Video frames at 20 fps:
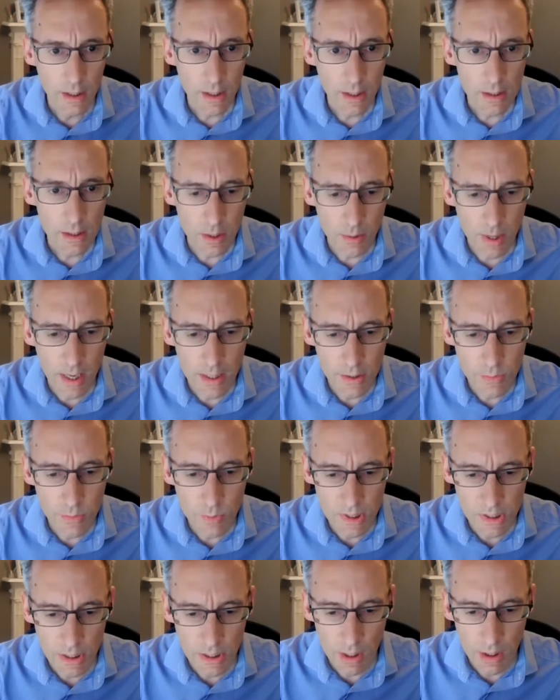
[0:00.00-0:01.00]
So he has
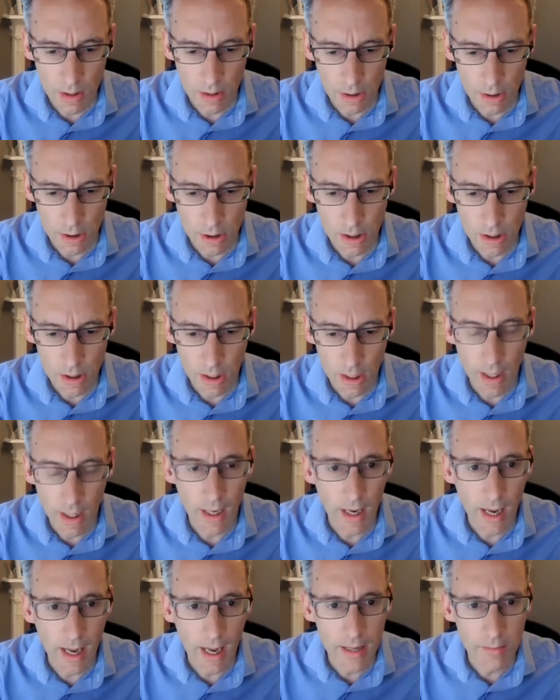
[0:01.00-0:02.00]
research uh,
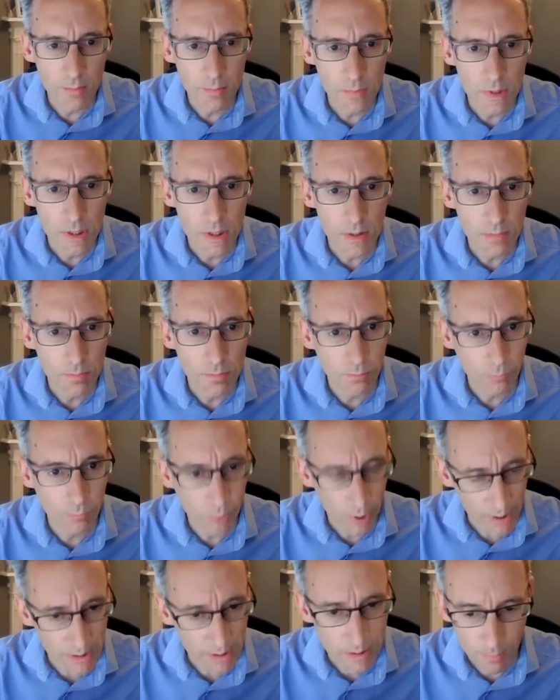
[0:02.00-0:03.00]
aimed
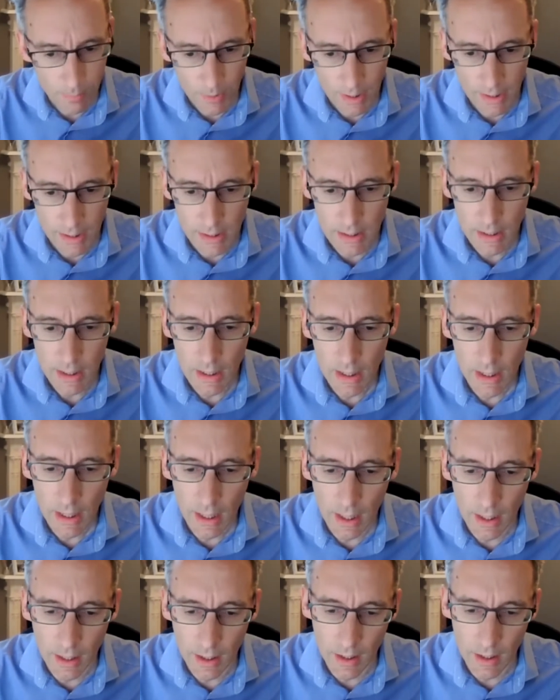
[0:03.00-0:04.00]
principally
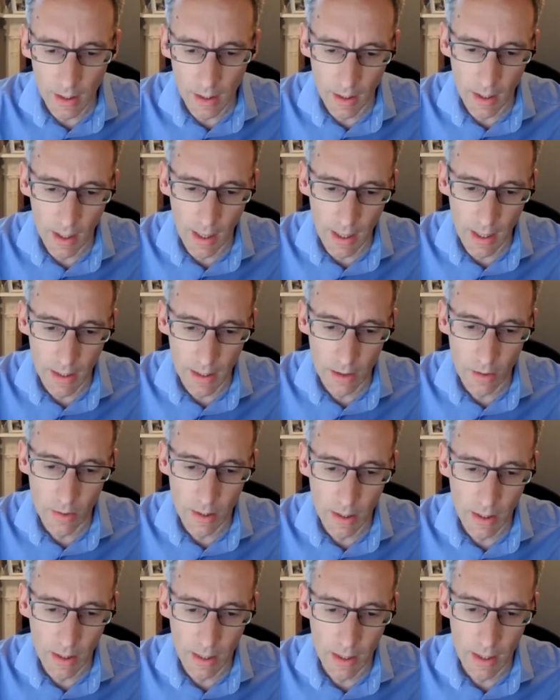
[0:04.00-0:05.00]
Uh, at
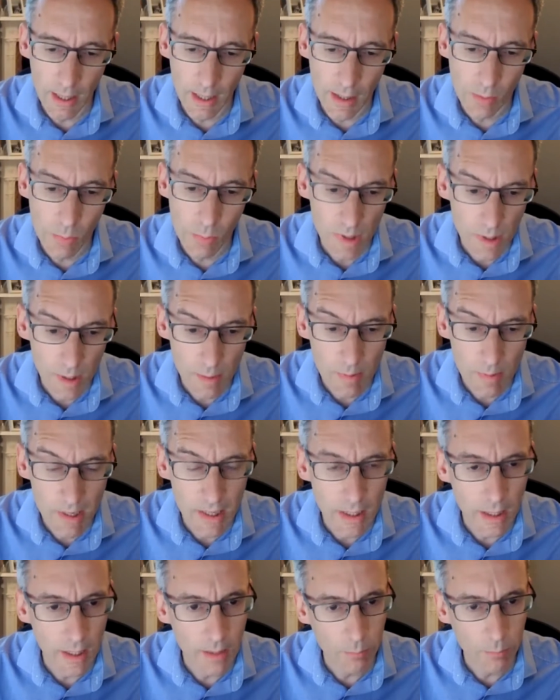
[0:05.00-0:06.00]
looking at
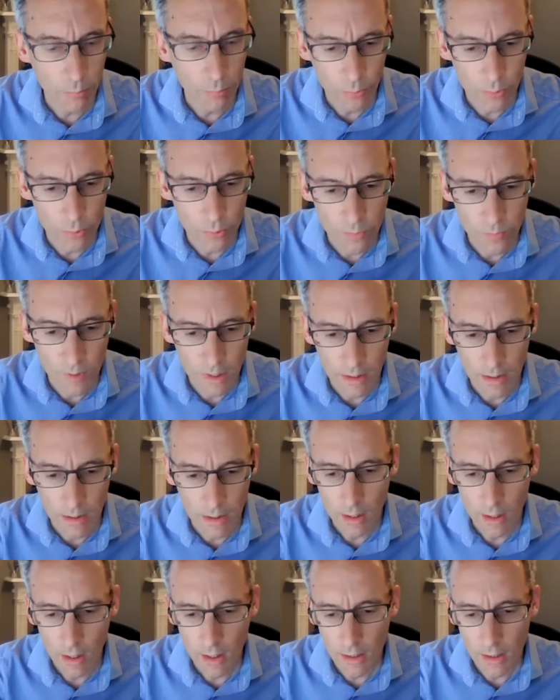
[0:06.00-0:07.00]
equitably improving
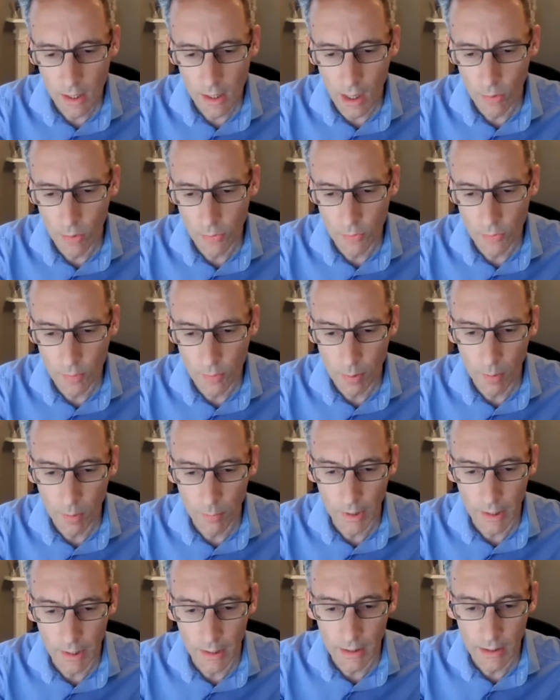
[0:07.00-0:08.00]
the health of the
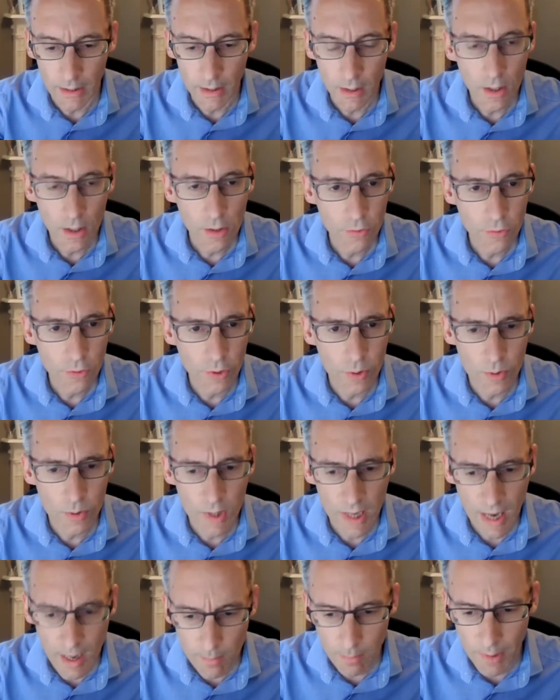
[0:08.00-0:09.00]
public through the
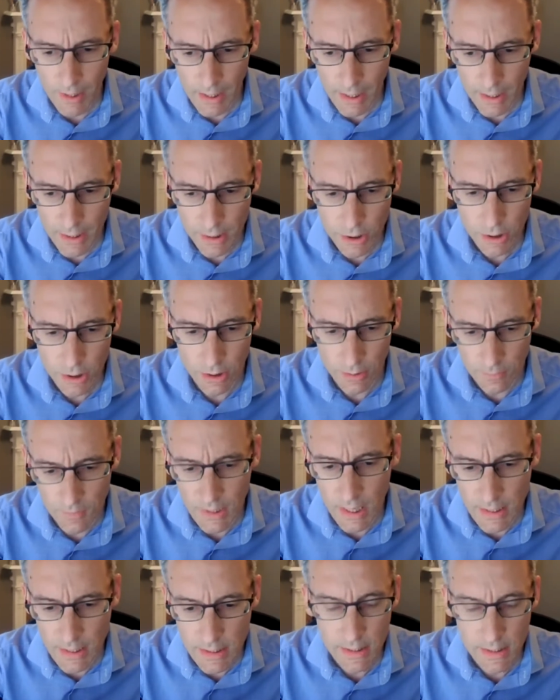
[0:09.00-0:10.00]
application of
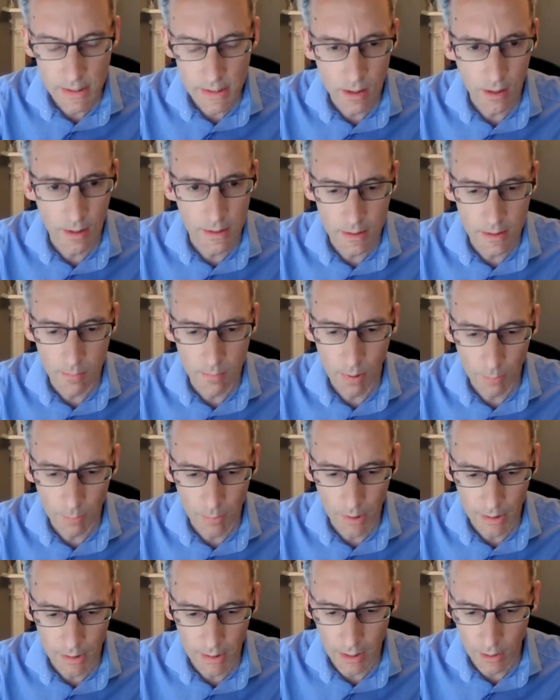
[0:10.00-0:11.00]
data science and
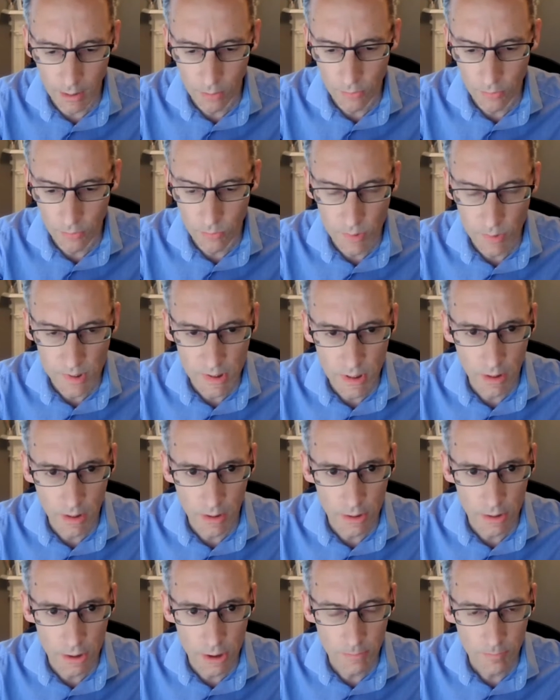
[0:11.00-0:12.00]
public health
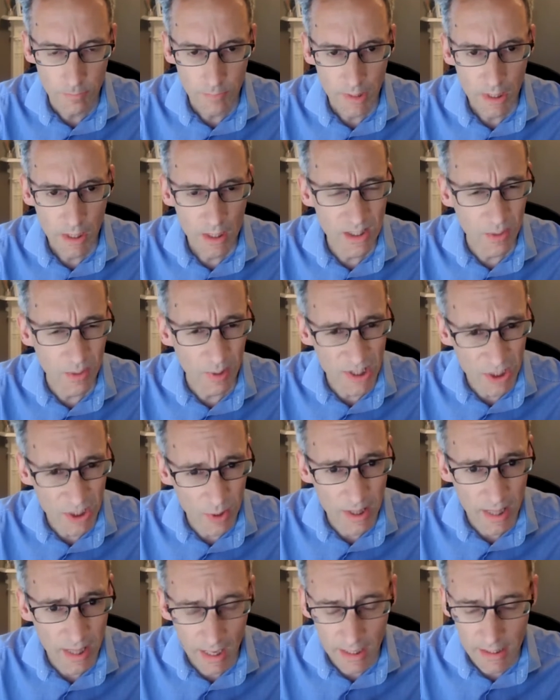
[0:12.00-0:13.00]
research. So in
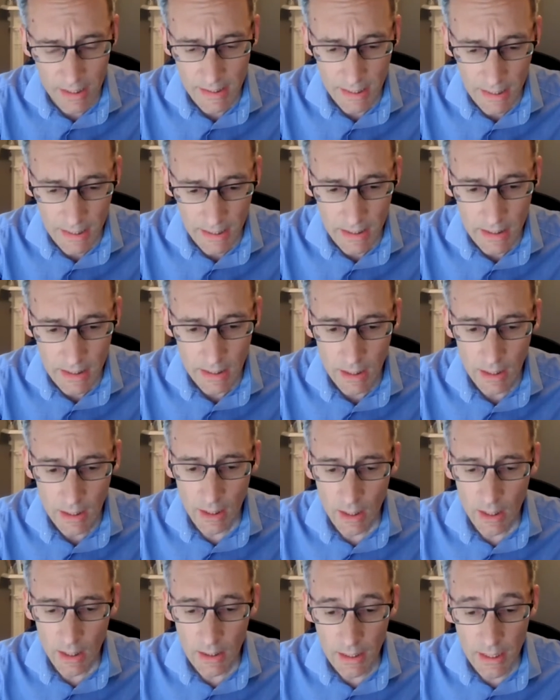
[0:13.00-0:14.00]
doing that, he
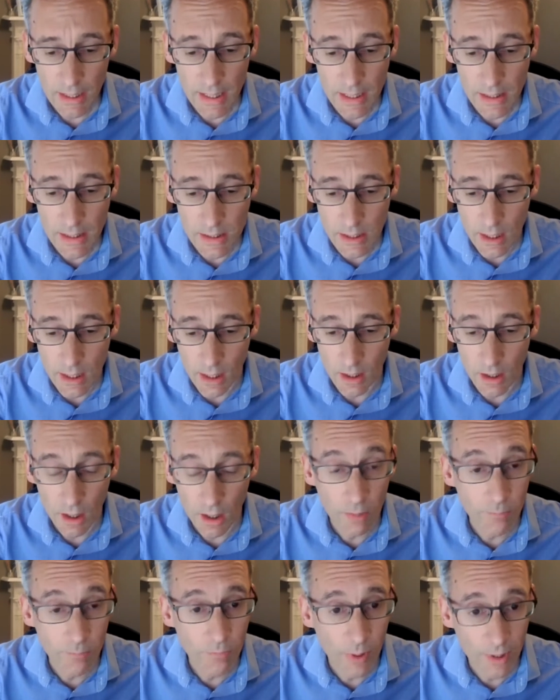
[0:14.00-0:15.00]
leads uh,
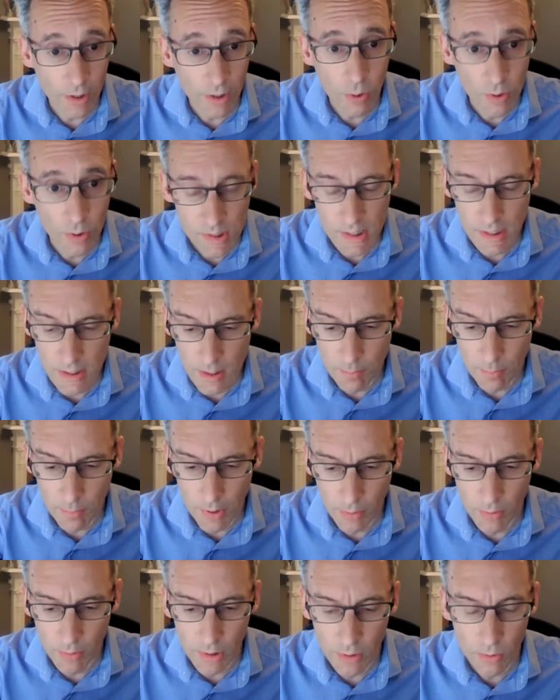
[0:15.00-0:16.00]
a very
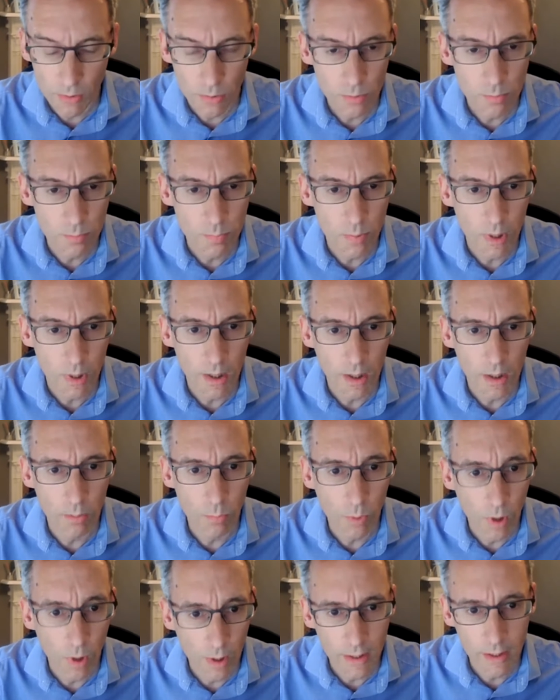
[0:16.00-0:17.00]
cross-disciplinary group uh,
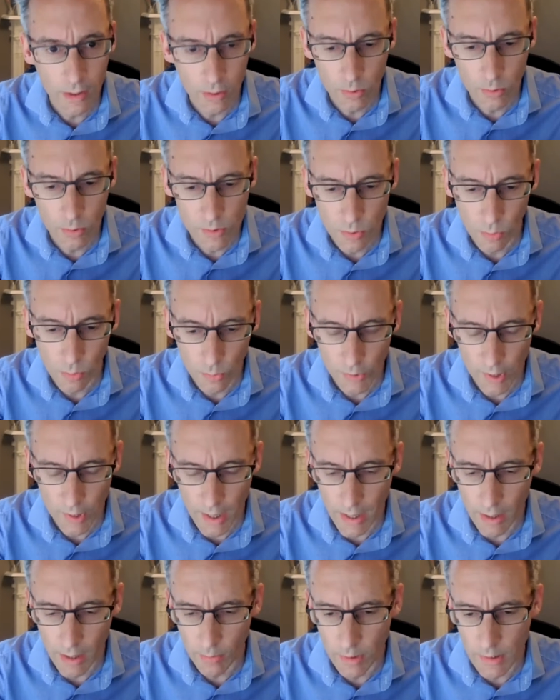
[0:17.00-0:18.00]
working across all the
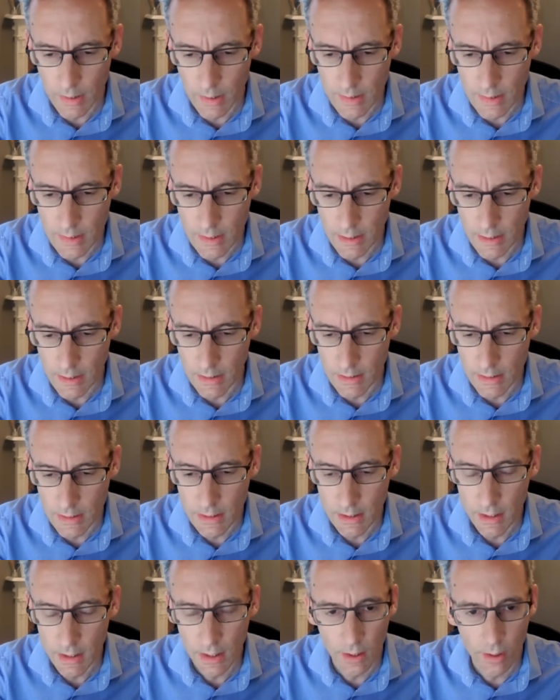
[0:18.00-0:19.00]
areas that
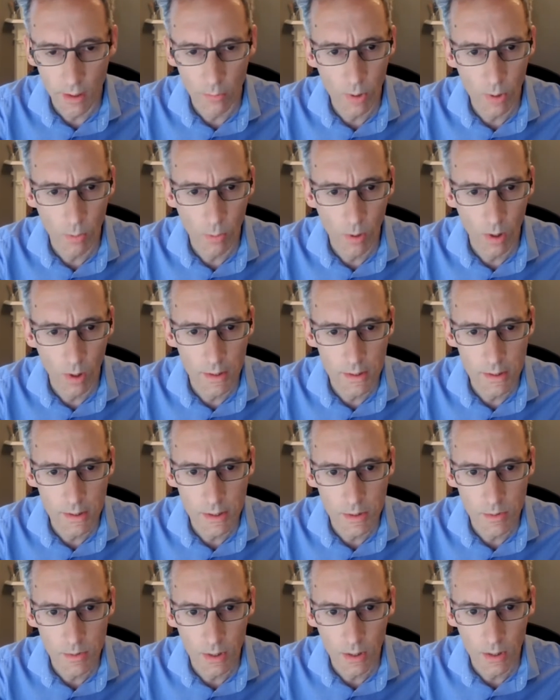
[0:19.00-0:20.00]
uh, are required to
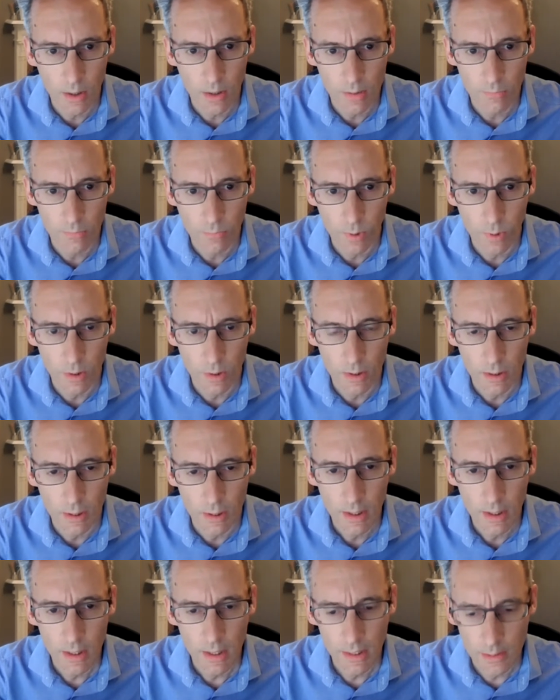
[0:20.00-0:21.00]
do the kind of work
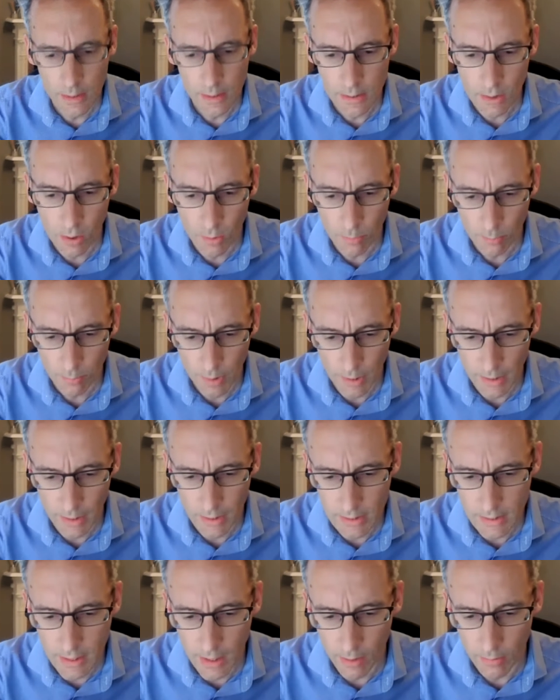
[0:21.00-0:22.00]
in this
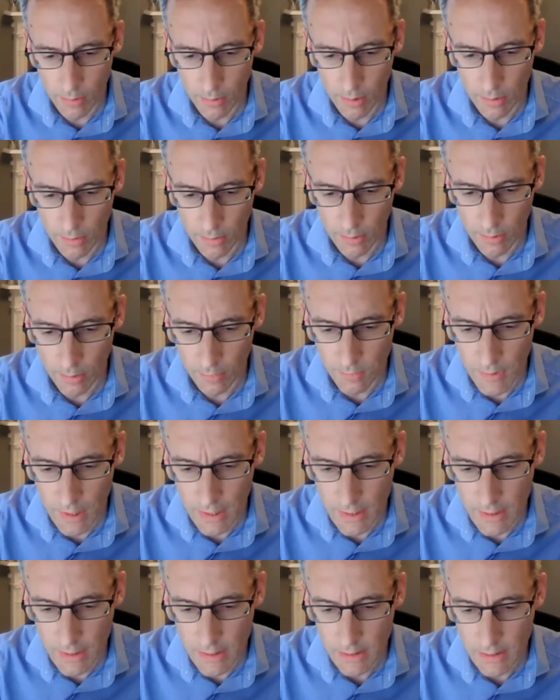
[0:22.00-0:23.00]
complex area of
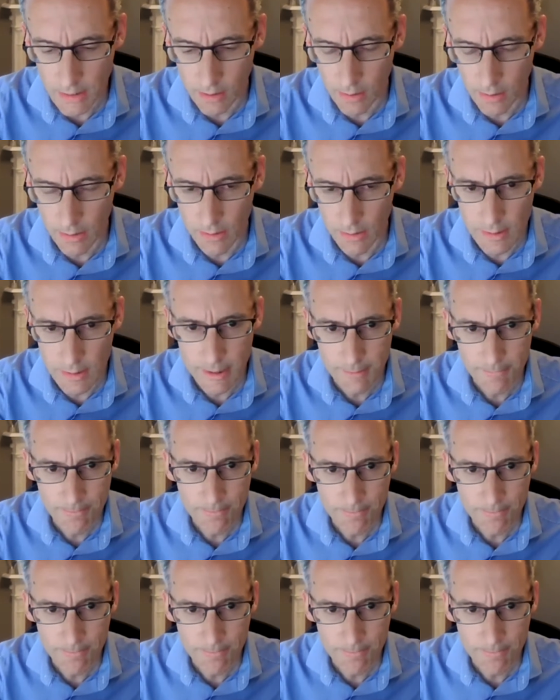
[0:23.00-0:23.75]
data science.